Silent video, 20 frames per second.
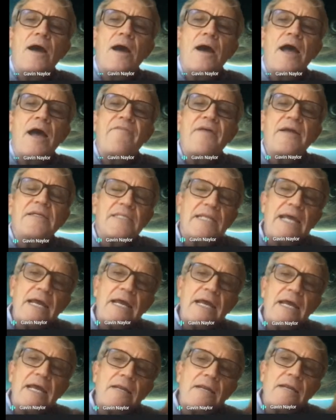I've actually had
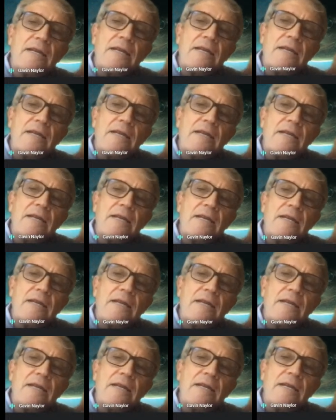a postdoc, and
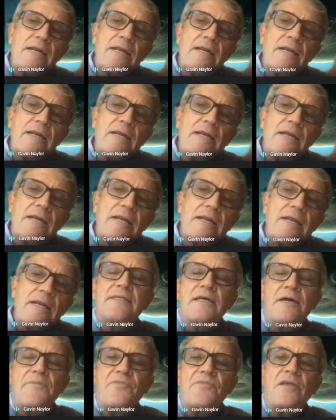it looks as if there's
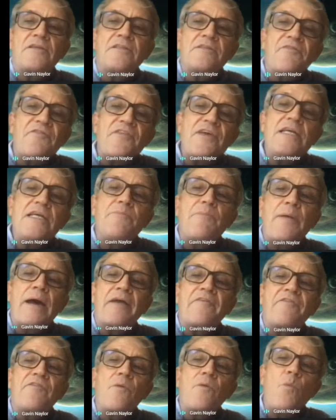
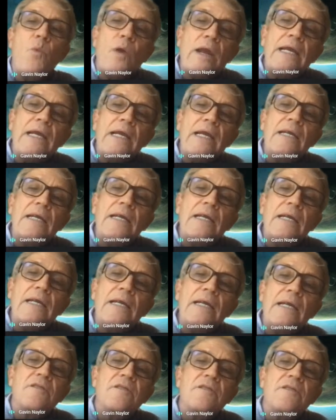feedback from wingless, the
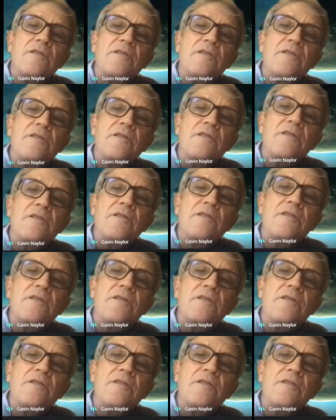protein,